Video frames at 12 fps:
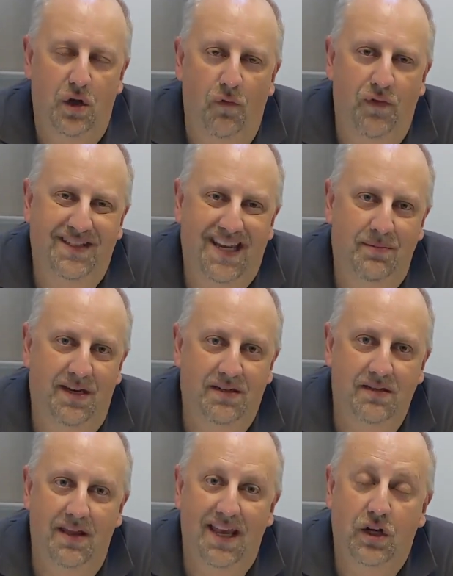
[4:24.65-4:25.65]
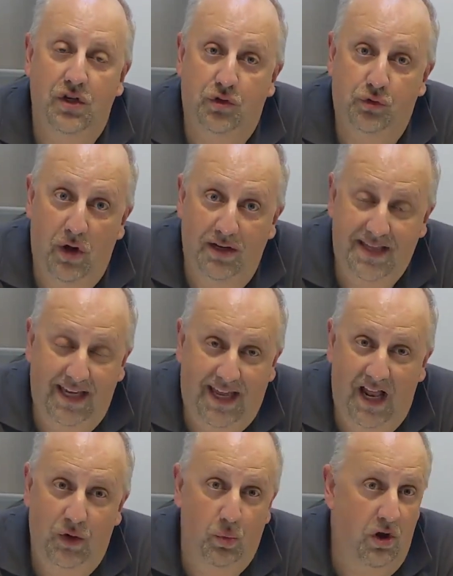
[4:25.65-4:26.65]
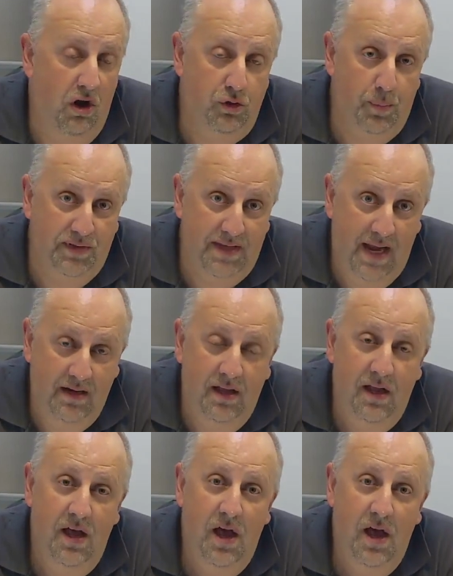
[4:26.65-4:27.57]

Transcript: The office team need to know they can trust that calendar 100%,